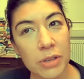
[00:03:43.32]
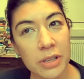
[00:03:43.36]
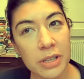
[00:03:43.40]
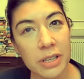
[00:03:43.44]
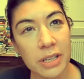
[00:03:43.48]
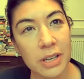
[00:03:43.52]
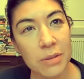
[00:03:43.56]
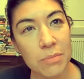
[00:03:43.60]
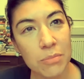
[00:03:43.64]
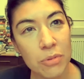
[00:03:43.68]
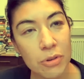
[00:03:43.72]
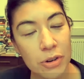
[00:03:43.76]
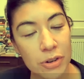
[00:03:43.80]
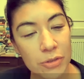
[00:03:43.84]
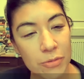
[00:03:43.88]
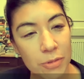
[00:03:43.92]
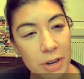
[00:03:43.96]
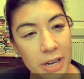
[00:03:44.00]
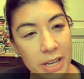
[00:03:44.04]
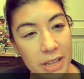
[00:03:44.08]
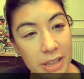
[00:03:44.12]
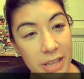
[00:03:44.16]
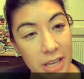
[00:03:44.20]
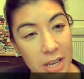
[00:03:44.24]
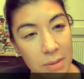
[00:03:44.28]
really important way
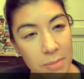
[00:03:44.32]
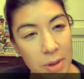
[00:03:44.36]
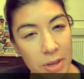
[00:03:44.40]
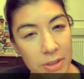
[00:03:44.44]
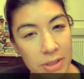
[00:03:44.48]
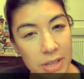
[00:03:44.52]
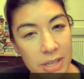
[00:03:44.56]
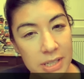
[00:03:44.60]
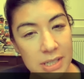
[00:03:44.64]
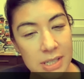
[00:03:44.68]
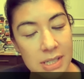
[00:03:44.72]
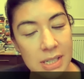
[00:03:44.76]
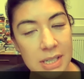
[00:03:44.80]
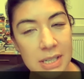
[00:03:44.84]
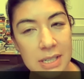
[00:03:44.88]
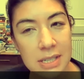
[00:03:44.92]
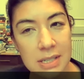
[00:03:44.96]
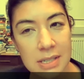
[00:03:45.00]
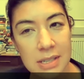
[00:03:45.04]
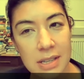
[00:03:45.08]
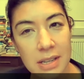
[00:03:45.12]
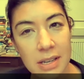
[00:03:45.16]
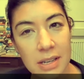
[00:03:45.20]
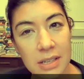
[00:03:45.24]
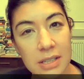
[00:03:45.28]
to think about this
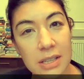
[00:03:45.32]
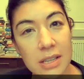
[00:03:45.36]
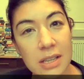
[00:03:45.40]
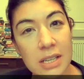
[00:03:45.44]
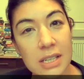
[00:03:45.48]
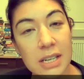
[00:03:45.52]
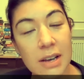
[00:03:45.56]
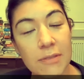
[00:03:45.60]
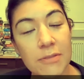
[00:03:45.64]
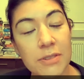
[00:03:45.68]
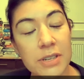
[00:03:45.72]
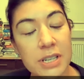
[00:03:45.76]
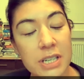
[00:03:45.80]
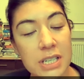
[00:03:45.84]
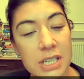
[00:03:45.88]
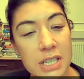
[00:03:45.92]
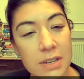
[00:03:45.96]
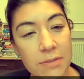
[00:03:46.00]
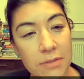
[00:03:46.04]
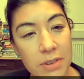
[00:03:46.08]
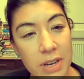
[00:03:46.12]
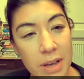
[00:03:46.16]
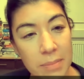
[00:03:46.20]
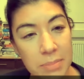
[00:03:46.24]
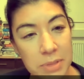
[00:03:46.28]
is that the definition
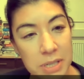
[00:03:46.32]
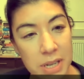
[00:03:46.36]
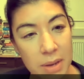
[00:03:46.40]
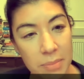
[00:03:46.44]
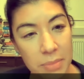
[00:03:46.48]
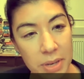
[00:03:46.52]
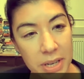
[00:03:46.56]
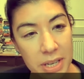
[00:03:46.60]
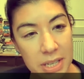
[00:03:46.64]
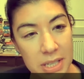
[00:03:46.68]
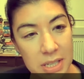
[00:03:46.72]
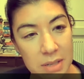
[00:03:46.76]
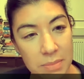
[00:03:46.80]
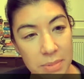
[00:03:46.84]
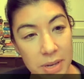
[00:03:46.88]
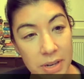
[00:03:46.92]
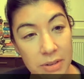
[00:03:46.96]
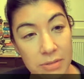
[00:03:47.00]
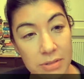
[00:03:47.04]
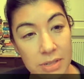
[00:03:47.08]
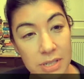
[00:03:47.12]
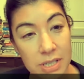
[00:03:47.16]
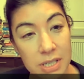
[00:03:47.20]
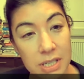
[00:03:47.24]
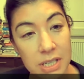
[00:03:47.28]
of an epidemic is
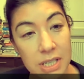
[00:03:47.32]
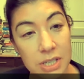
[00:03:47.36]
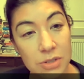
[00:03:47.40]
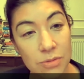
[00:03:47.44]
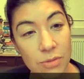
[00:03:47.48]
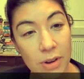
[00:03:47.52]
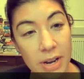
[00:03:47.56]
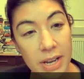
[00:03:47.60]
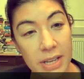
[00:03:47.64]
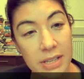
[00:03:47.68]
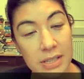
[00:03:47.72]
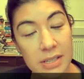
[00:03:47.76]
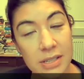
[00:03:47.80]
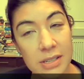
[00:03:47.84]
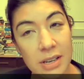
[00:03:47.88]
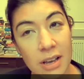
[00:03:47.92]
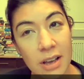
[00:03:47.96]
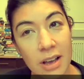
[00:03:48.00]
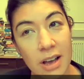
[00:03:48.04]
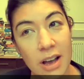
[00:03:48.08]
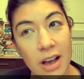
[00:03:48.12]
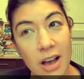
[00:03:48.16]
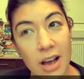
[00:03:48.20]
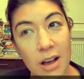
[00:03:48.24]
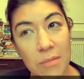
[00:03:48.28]
about disease rates
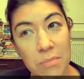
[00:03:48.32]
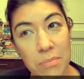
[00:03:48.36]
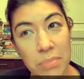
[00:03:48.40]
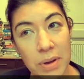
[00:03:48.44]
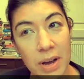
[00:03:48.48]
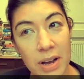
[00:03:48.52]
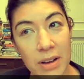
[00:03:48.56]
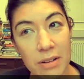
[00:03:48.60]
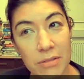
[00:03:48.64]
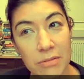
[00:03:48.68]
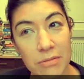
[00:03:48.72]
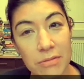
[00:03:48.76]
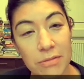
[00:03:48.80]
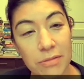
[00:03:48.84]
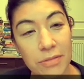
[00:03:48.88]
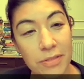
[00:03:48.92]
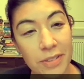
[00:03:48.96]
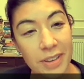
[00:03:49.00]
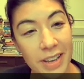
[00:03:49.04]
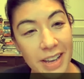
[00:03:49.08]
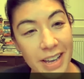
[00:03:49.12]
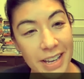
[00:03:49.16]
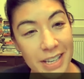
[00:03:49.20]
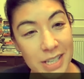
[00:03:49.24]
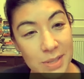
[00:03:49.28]
above
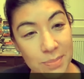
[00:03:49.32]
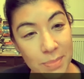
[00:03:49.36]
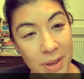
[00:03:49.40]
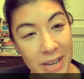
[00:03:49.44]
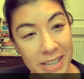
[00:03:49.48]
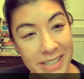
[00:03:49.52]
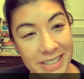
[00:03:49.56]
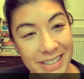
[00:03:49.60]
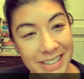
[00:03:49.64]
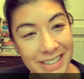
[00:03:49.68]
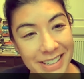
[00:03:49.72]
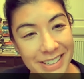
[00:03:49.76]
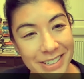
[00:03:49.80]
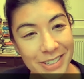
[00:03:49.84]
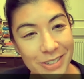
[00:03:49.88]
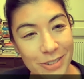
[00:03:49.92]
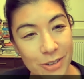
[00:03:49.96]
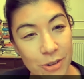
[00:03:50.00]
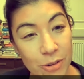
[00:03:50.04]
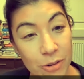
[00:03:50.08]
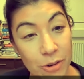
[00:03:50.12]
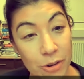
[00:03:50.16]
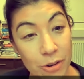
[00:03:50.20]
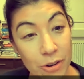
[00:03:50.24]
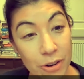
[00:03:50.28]
expected
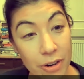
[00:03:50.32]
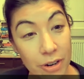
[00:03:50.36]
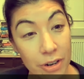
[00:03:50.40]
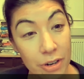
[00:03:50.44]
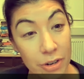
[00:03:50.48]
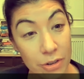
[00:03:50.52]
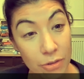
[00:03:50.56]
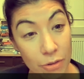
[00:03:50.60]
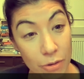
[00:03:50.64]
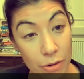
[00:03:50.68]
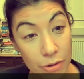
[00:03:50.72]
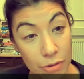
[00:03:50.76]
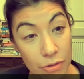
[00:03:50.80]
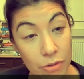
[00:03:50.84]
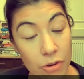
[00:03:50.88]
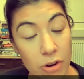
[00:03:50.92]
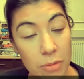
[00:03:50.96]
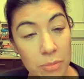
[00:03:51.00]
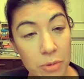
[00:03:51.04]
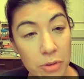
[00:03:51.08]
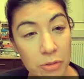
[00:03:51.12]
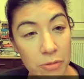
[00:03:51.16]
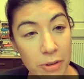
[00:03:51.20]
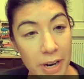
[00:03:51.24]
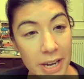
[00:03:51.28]
or
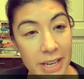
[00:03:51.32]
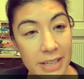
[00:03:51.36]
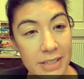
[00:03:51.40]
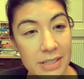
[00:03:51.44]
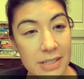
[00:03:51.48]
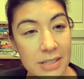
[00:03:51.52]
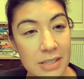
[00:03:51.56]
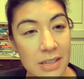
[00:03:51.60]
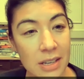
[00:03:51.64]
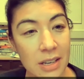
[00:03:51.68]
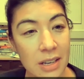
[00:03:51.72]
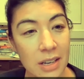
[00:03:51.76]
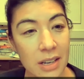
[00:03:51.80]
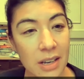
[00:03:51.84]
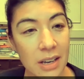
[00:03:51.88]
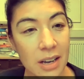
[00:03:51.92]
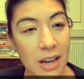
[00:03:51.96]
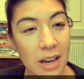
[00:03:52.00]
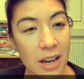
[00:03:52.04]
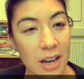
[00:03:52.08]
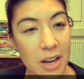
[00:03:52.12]
normal rates.